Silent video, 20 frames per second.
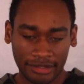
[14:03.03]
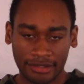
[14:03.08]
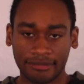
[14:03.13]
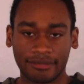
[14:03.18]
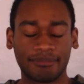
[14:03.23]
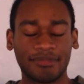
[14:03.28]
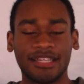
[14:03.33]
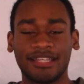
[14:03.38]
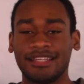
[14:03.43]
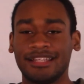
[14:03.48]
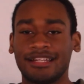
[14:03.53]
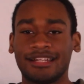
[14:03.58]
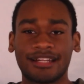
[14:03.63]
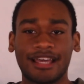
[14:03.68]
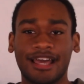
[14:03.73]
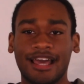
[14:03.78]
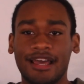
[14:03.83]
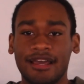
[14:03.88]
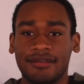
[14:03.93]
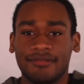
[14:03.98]

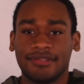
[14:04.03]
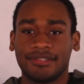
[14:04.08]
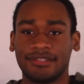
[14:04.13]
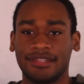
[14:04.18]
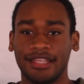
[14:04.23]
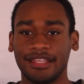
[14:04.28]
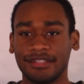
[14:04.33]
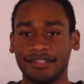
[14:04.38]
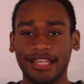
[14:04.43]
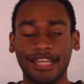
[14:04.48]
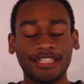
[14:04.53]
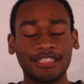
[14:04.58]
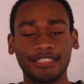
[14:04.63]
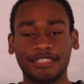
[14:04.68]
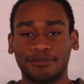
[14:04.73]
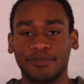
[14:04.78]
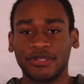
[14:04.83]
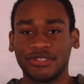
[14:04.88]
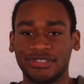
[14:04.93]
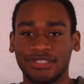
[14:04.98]
That
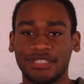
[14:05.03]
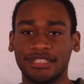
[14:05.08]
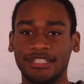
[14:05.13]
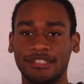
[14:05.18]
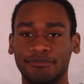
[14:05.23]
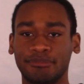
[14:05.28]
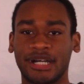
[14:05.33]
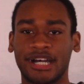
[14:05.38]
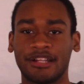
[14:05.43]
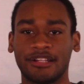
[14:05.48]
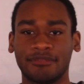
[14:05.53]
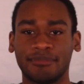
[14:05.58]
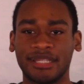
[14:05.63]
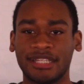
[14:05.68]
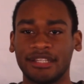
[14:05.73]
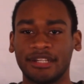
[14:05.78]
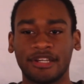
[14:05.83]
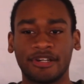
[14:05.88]
just personally didn't bother me.